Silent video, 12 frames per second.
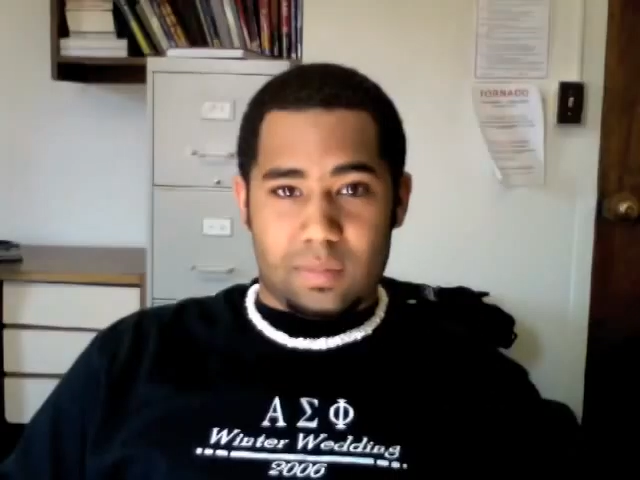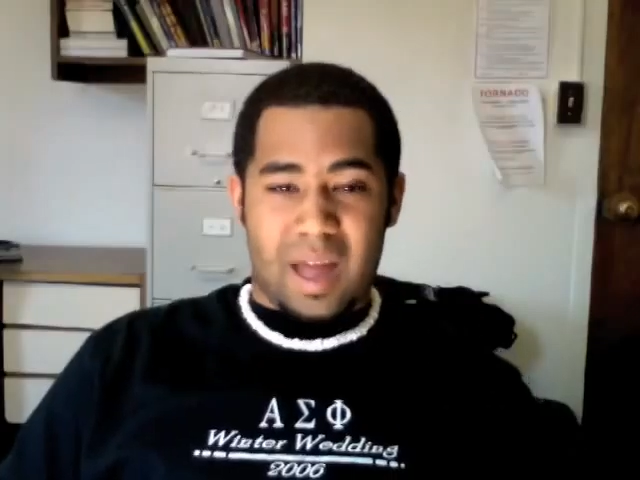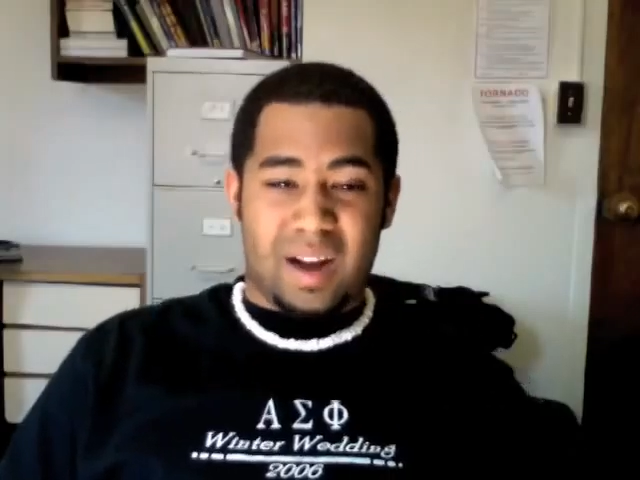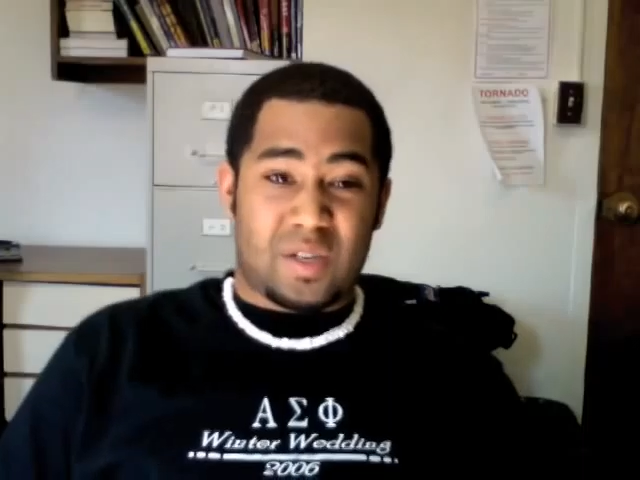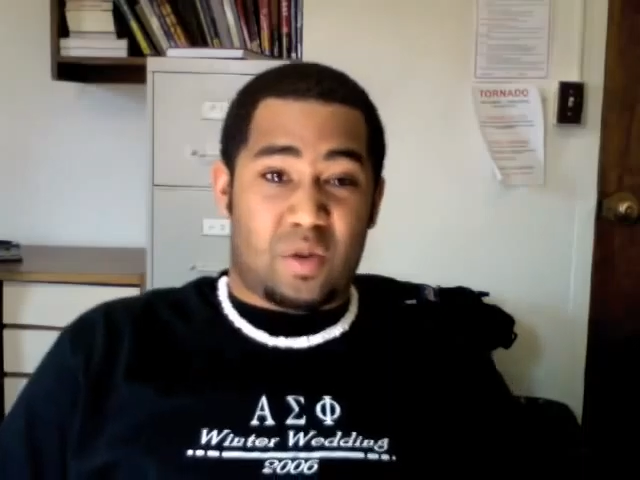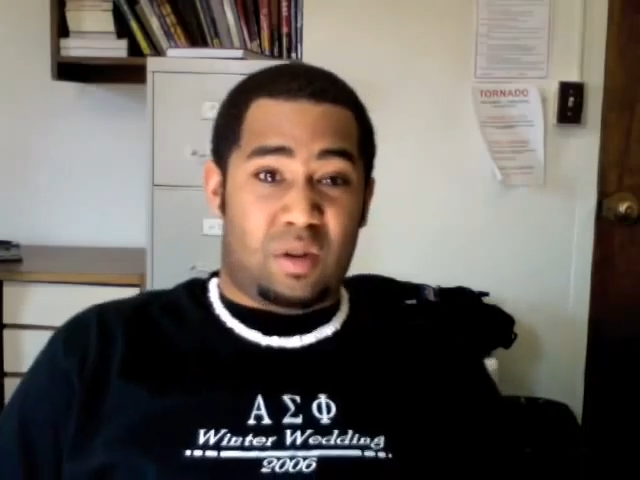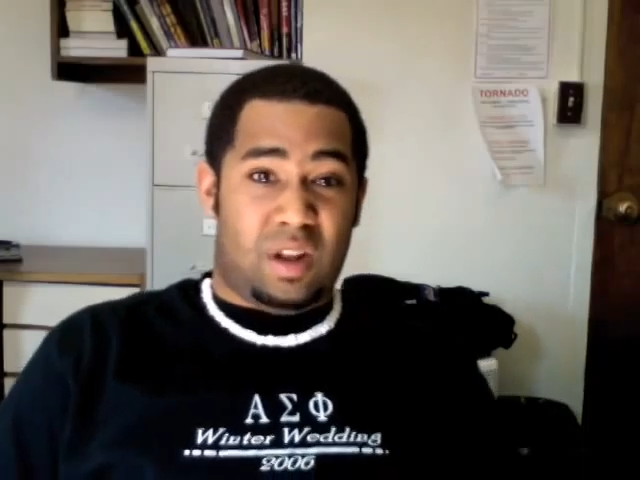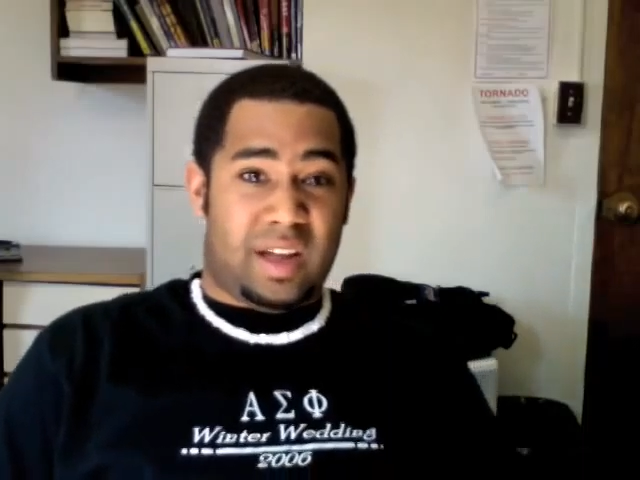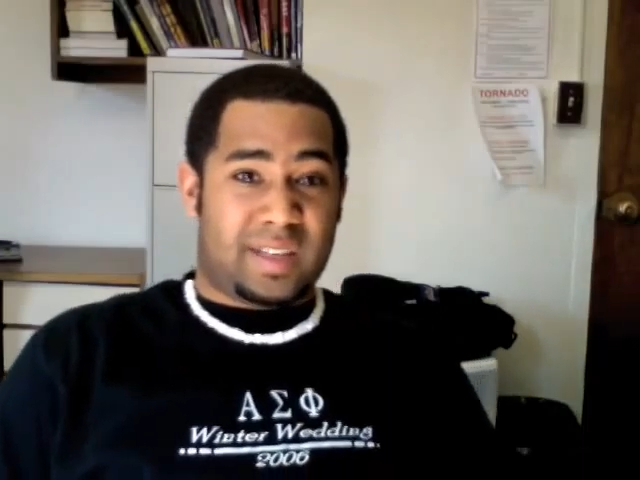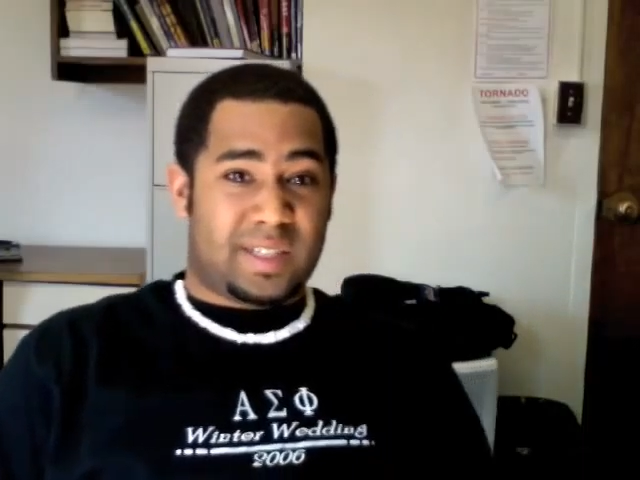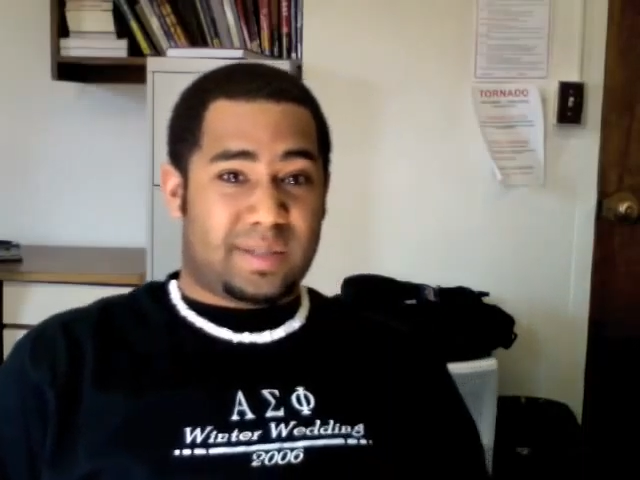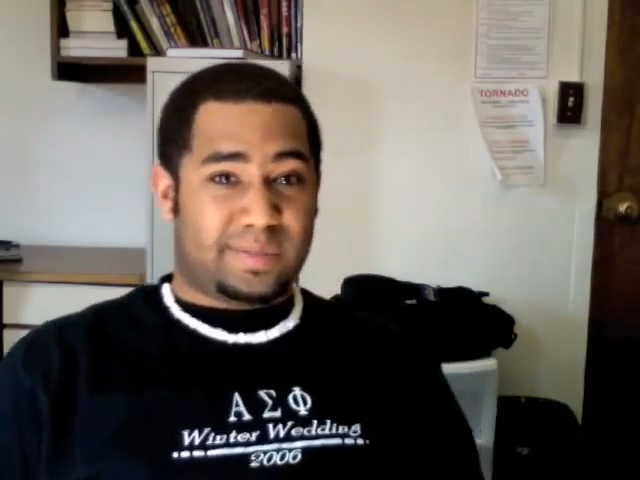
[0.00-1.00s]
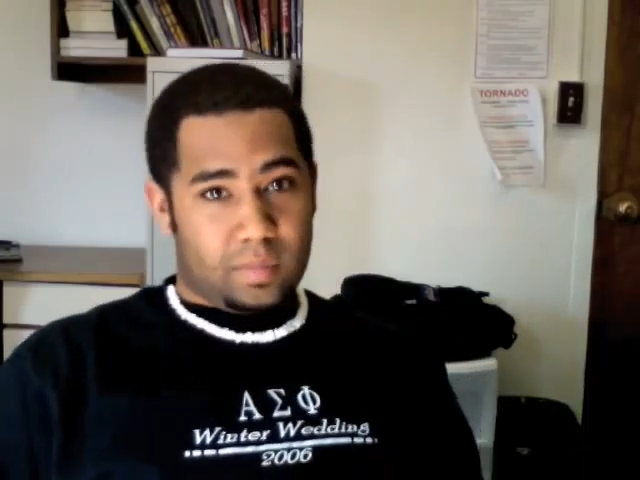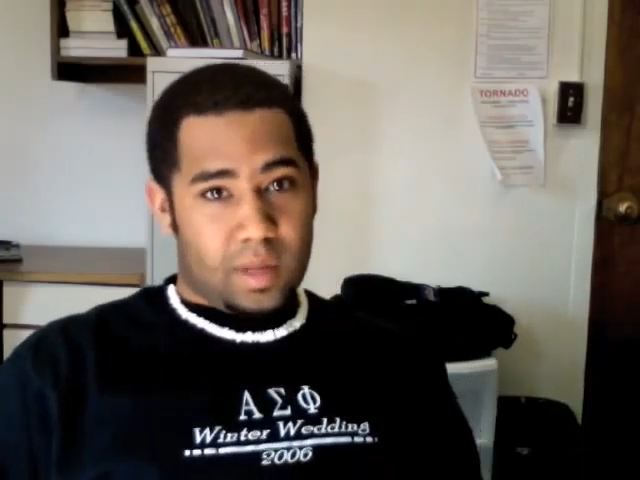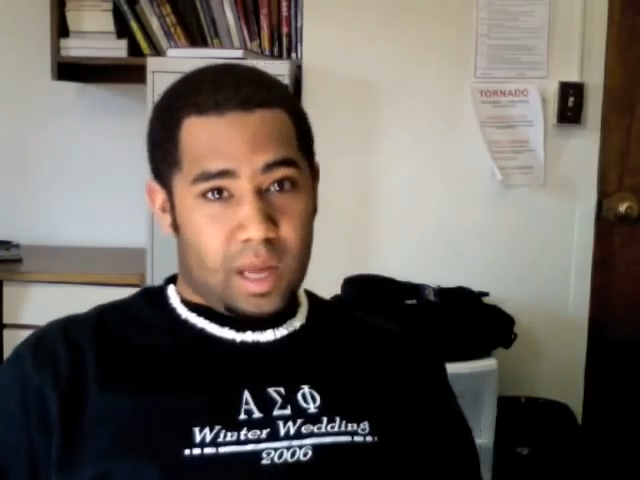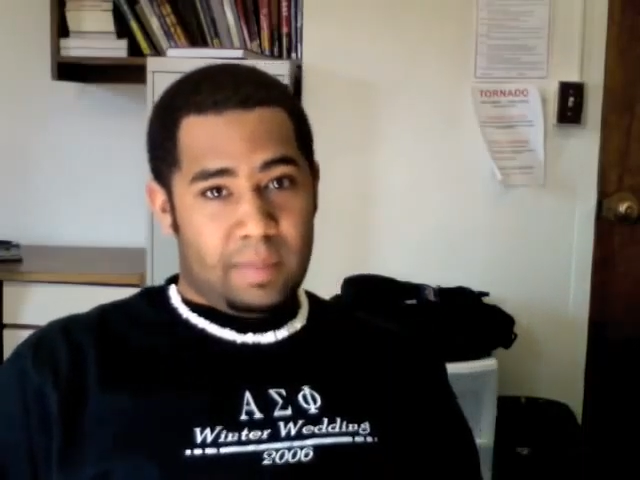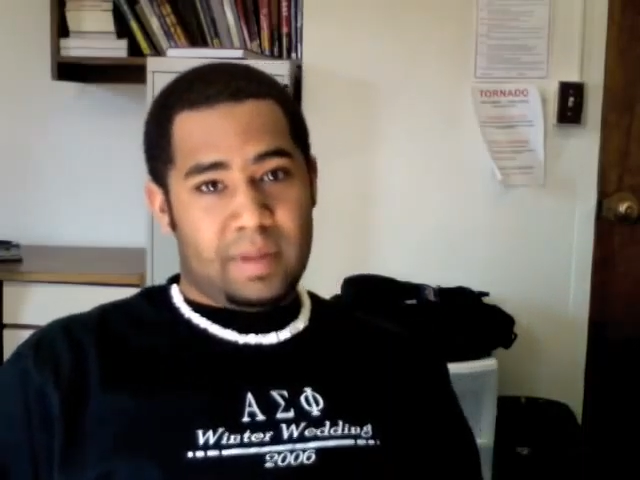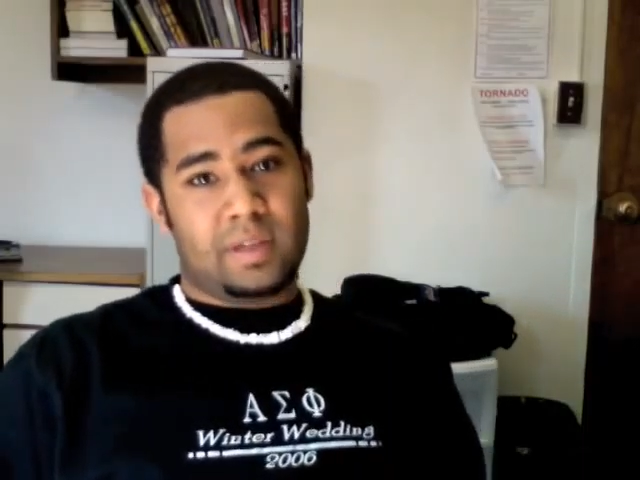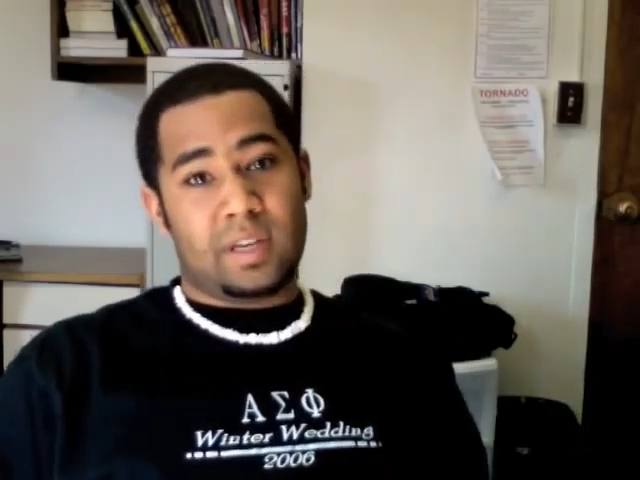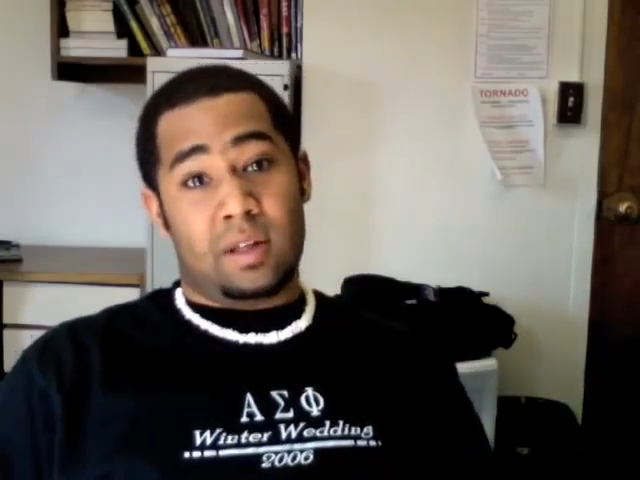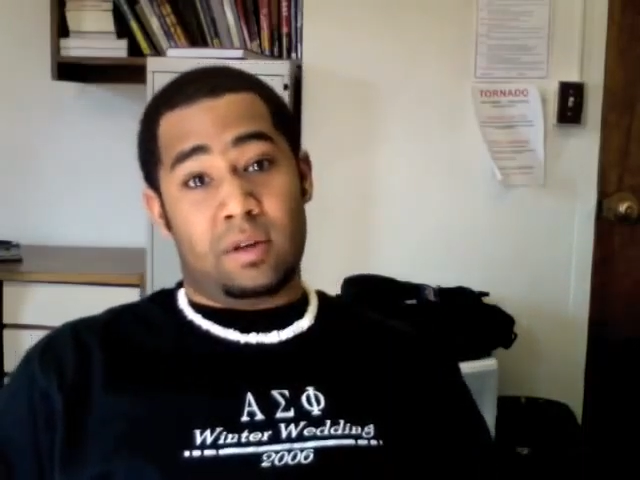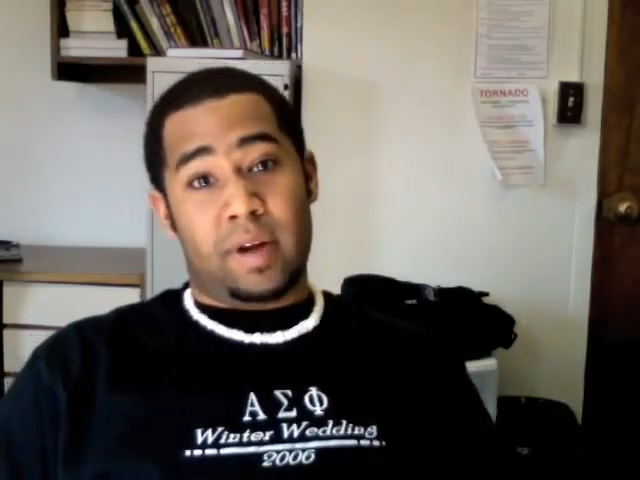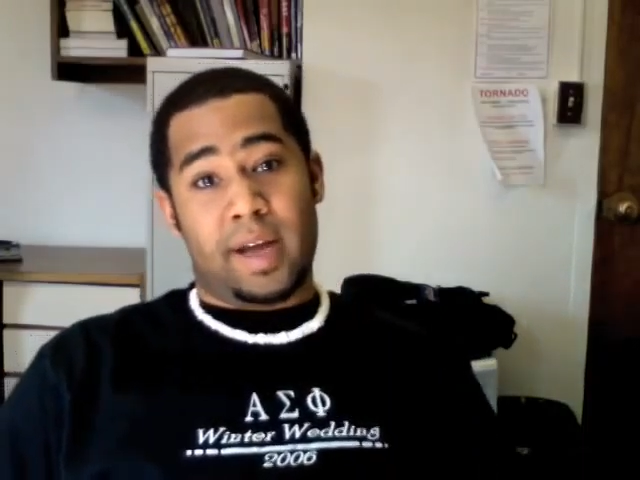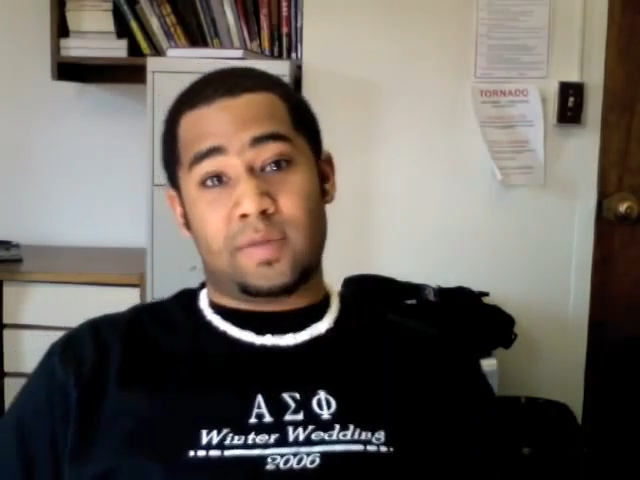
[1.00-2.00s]
Not a total loss. I mean, there's
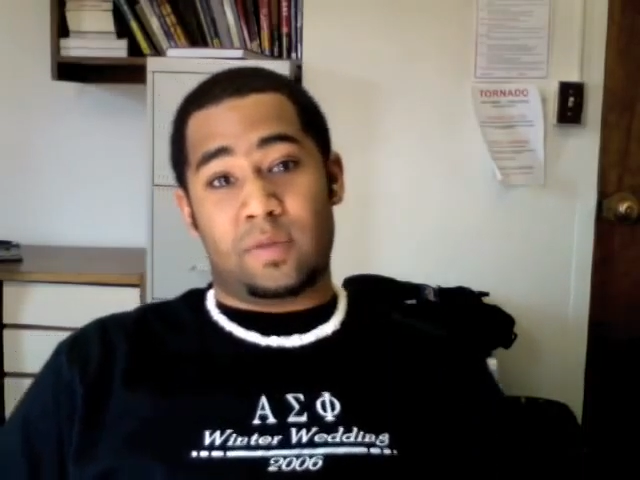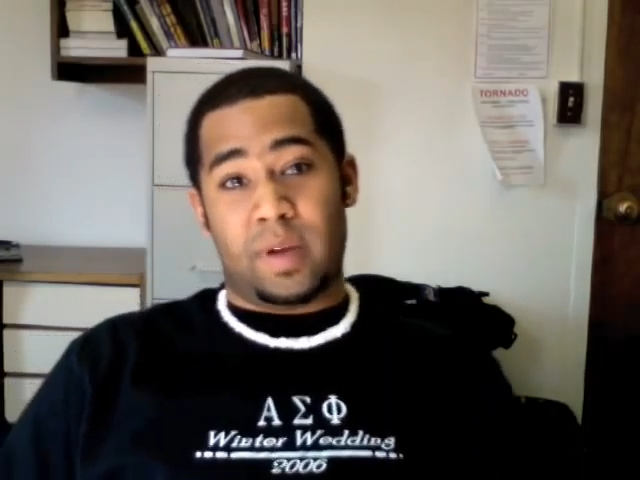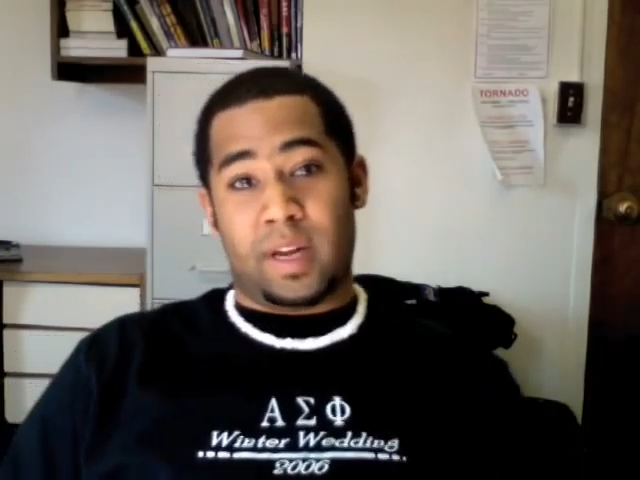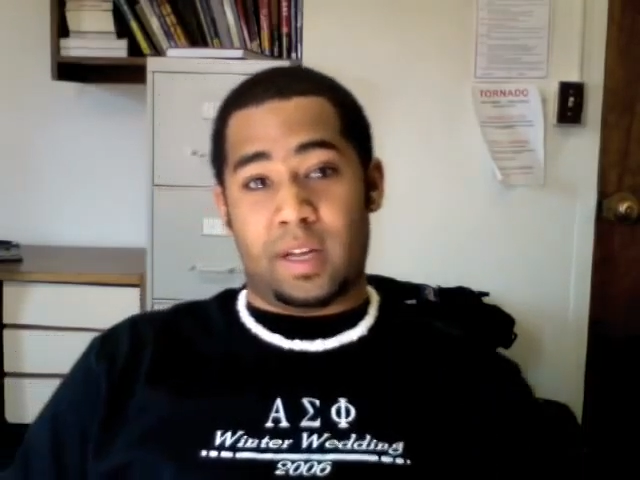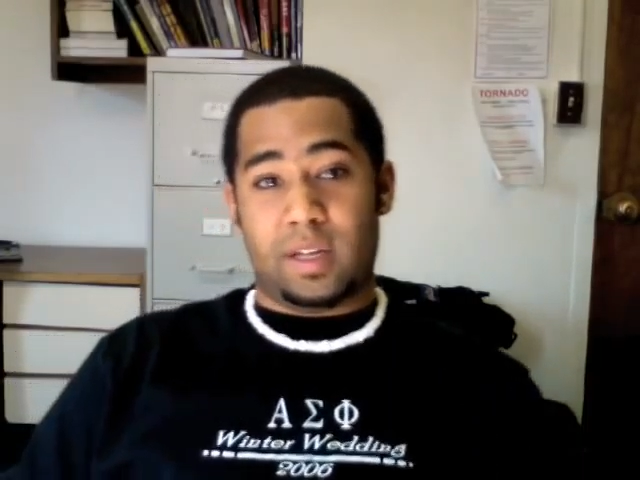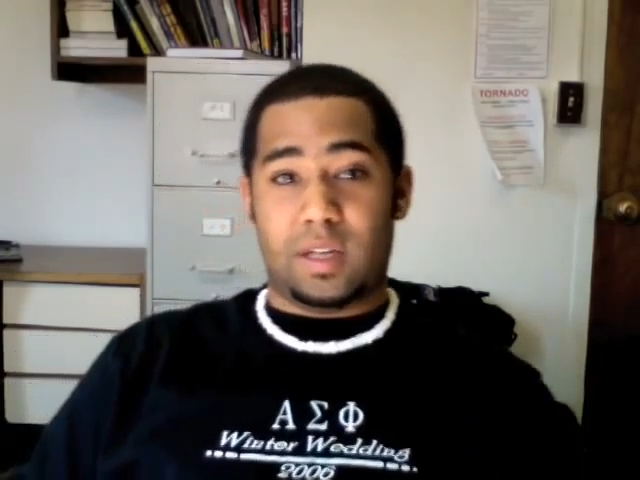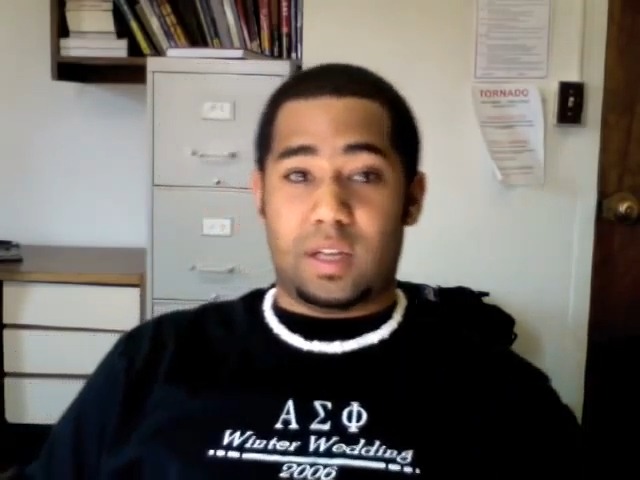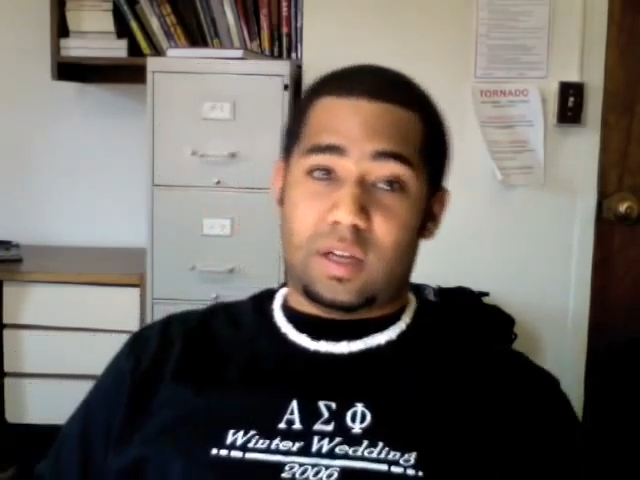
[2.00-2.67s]
other rides for me to